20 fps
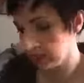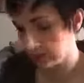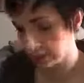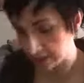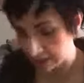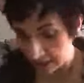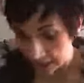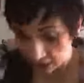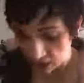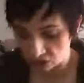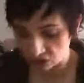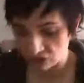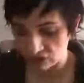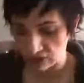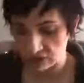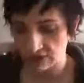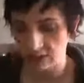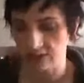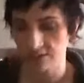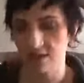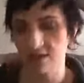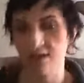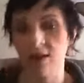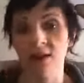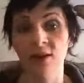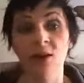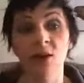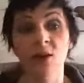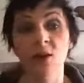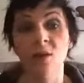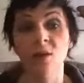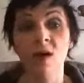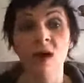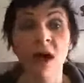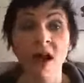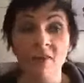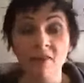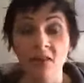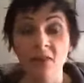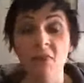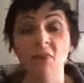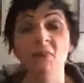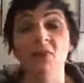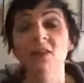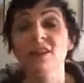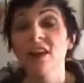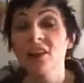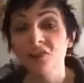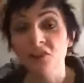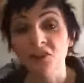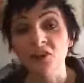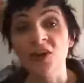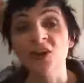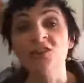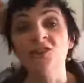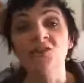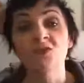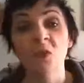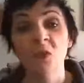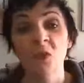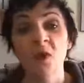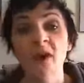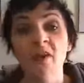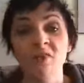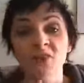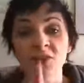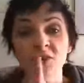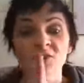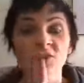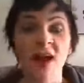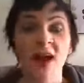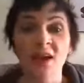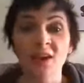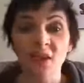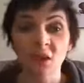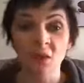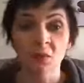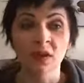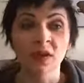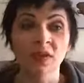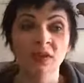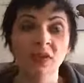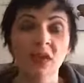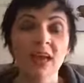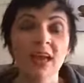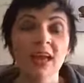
intelligences that I know I've had the pleasure and joy of interacting with